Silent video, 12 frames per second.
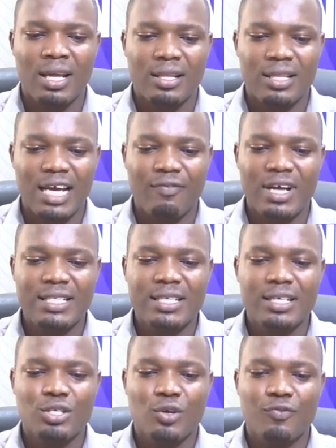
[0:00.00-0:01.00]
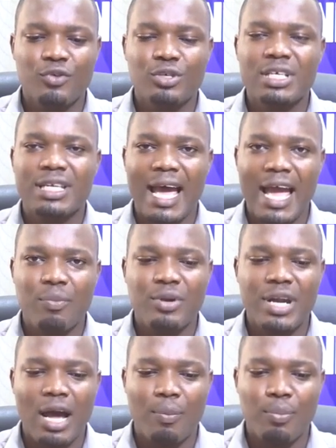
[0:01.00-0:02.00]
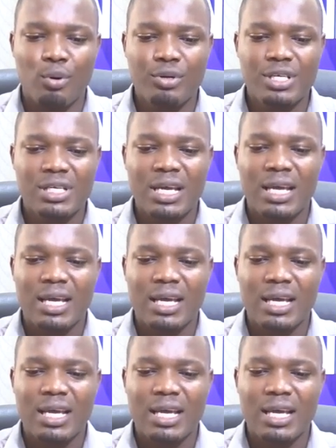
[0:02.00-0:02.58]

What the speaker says: The advantages of using the hybrid approach